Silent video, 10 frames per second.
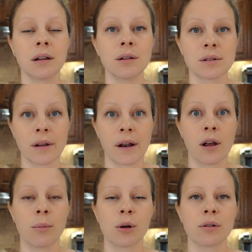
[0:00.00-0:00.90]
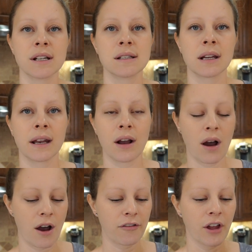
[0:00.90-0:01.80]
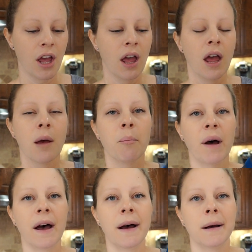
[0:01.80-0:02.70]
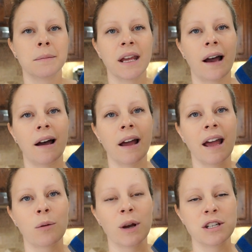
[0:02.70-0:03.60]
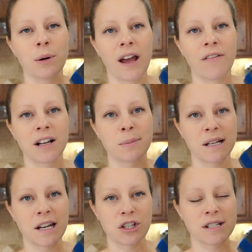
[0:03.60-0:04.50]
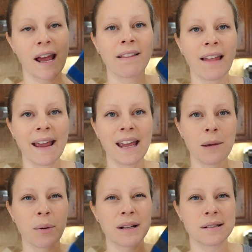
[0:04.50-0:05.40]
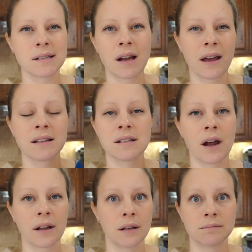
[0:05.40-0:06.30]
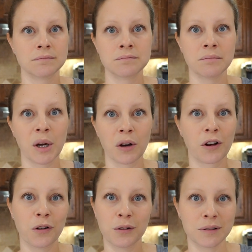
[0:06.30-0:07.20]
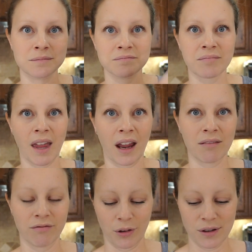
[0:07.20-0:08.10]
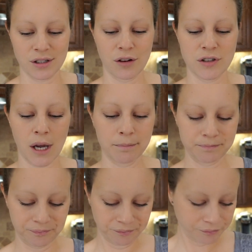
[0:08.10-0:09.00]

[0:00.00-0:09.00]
use a lot of elbow grease to get it off. But yeah, I had way too high of expectations. I like it, but it's not a miracle thing for the stovetop.